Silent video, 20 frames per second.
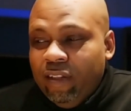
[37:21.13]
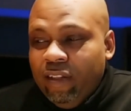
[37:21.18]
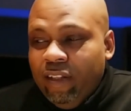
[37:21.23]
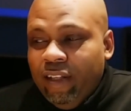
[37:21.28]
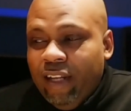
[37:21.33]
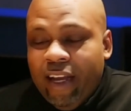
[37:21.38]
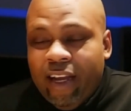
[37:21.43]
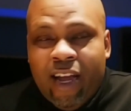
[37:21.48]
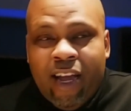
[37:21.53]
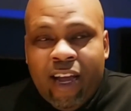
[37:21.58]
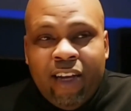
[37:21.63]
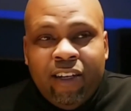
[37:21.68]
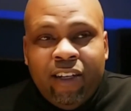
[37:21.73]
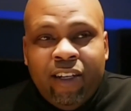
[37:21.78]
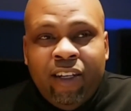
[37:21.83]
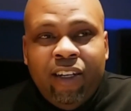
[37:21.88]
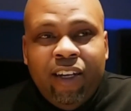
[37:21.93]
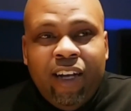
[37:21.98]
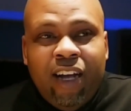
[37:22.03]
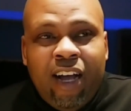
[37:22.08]
Like I
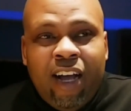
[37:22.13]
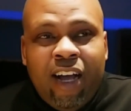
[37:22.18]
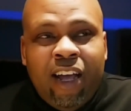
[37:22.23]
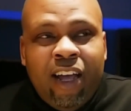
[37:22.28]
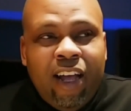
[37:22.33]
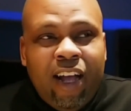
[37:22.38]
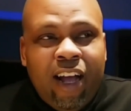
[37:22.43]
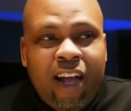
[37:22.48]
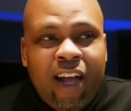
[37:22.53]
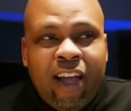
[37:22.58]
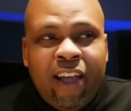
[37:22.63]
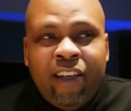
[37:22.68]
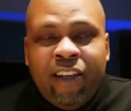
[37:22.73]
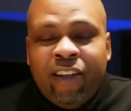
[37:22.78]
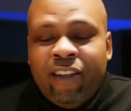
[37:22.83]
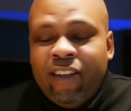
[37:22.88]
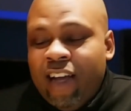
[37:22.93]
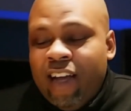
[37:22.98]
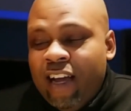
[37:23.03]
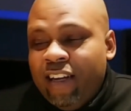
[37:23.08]
did.
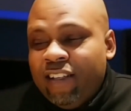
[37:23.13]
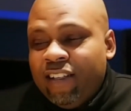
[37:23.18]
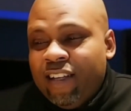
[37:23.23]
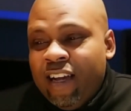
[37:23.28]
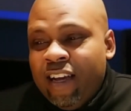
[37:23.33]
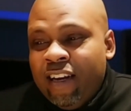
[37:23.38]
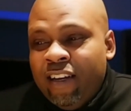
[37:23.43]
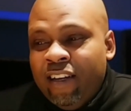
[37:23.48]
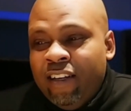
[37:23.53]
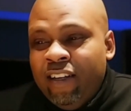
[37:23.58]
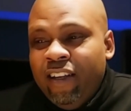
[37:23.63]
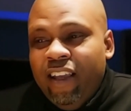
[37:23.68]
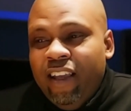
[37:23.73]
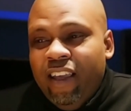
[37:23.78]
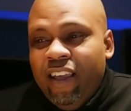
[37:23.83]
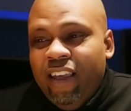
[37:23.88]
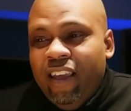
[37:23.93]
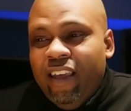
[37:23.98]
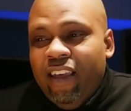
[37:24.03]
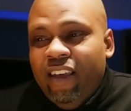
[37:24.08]
I decided,
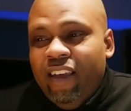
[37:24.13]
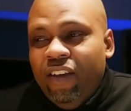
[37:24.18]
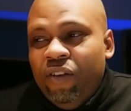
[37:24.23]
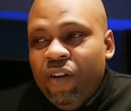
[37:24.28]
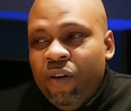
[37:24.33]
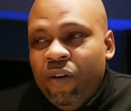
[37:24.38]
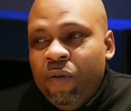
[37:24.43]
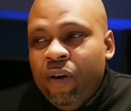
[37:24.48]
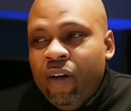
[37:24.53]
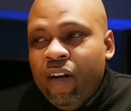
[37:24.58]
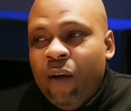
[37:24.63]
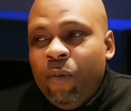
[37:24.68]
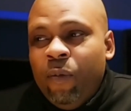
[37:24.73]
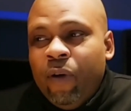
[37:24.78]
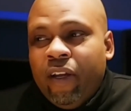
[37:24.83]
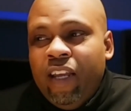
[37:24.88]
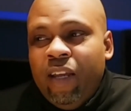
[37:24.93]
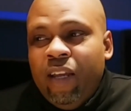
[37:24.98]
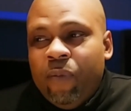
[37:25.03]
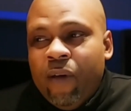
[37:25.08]
you know what, I'm gonna
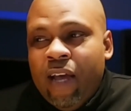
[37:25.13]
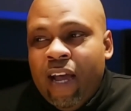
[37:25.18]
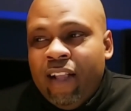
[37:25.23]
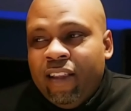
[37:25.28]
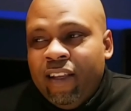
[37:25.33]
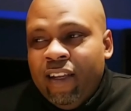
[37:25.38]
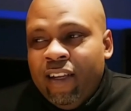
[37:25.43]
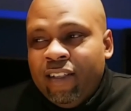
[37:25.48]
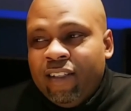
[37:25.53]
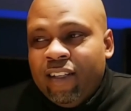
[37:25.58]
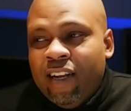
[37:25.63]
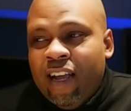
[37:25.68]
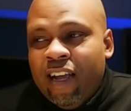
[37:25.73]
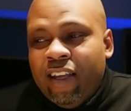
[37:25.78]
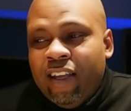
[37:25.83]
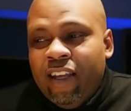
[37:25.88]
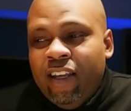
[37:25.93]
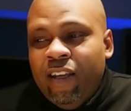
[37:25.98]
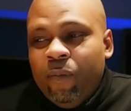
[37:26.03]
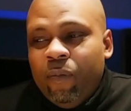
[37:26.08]
keep at this. And I
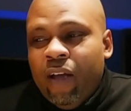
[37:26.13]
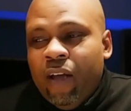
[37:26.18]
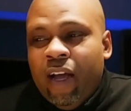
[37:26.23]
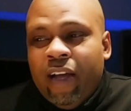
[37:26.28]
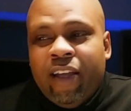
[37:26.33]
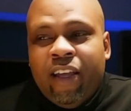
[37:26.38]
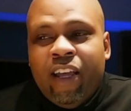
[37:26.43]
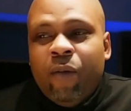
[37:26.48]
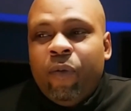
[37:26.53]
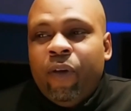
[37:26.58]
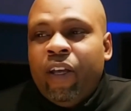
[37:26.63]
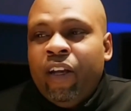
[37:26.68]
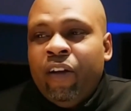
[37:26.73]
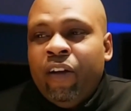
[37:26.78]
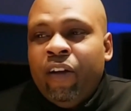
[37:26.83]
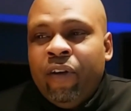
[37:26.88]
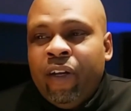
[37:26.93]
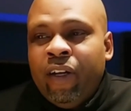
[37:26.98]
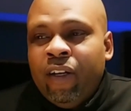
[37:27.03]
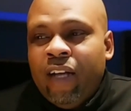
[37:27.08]
kept
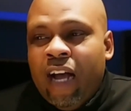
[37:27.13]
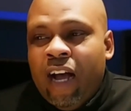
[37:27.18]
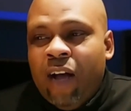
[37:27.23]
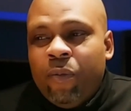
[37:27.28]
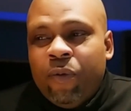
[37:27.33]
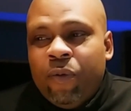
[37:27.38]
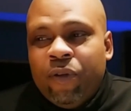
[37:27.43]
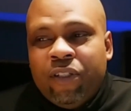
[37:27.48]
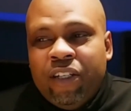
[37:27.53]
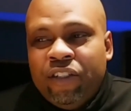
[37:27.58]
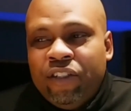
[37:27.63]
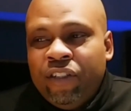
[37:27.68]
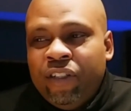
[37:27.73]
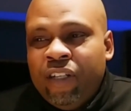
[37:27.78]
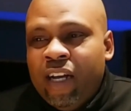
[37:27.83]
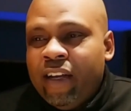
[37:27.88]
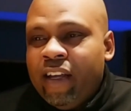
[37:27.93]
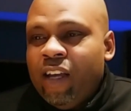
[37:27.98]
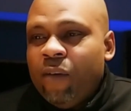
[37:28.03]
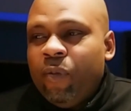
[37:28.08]
hearing opposition. I
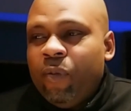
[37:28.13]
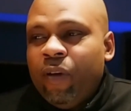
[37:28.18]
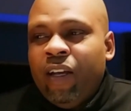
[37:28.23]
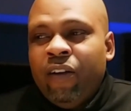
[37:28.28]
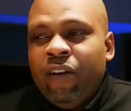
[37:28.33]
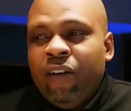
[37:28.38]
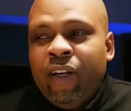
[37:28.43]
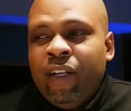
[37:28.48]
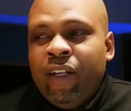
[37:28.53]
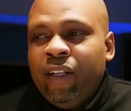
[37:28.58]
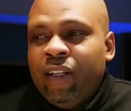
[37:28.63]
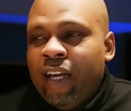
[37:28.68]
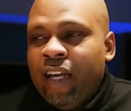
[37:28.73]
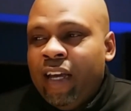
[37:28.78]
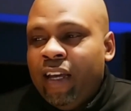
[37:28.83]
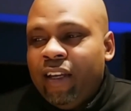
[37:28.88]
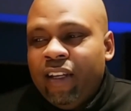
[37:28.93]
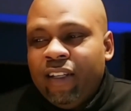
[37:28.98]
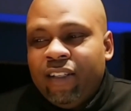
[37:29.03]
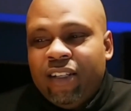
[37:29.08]
kept hearing
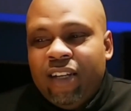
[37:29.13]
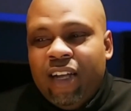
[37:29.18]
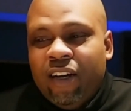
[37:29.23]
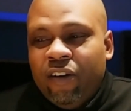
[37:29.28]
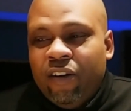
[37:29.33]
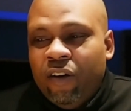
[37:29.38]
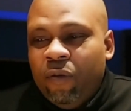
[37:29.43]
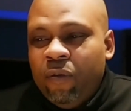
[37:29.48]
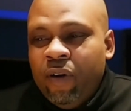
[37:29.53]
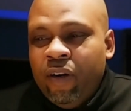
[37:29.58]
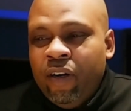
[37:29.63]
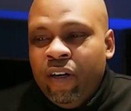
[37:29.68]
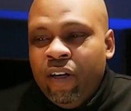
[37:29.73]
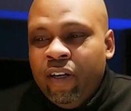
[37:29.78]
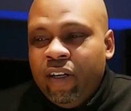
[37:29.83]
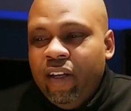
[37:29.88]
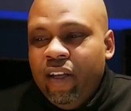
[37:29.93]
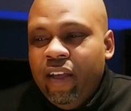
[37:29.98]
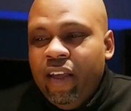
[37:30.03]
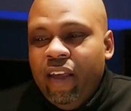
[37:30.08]
like it's not gonna work.